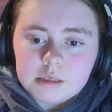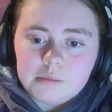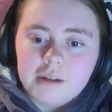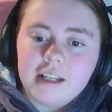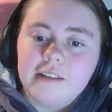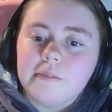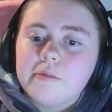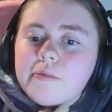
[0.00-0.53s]
to
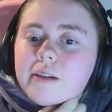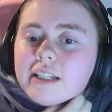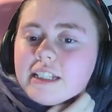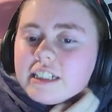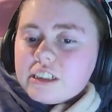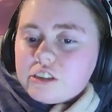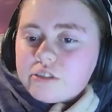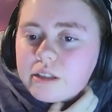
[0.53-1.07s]
prevent
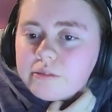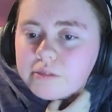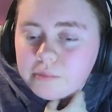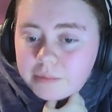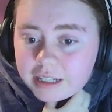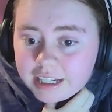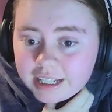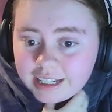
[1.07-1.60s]
this stream
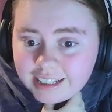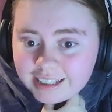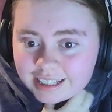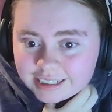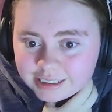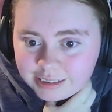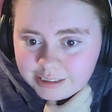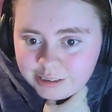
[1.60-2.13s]
from being
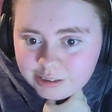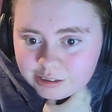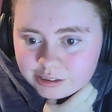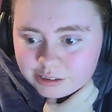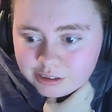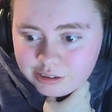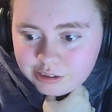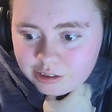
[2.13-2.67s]
like
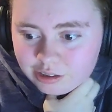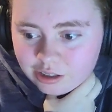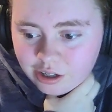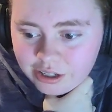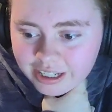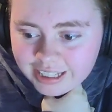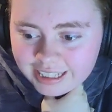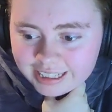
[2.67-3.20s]

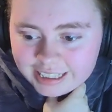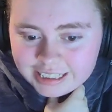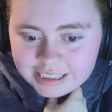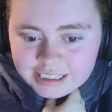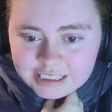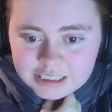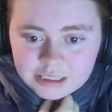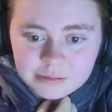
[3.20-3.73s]
longer than it
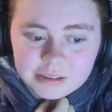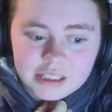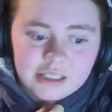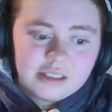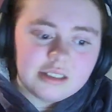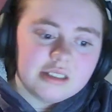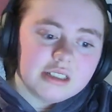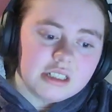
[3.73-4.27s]
needs to
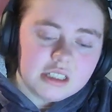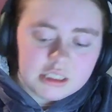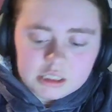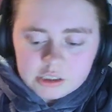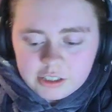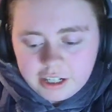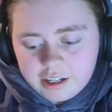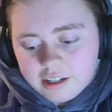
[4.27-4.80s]
be.
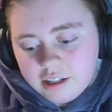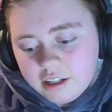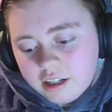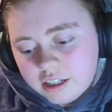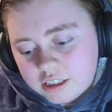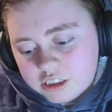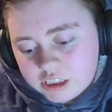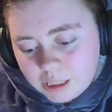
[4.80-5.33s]
So yeah,
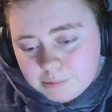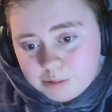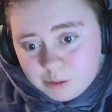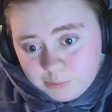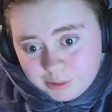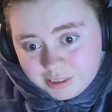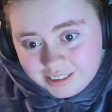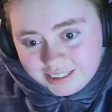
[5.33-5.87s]

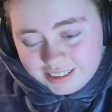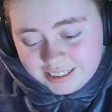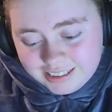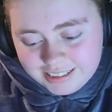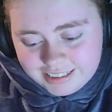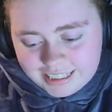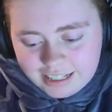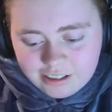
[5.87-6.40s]
chapter one,
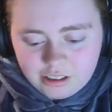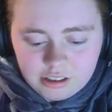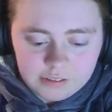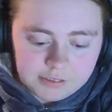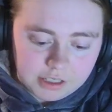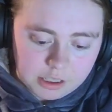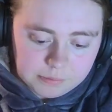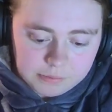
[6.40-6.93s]
down
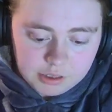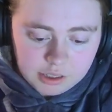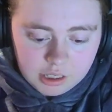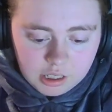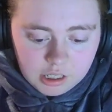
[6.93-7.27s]
on the farm.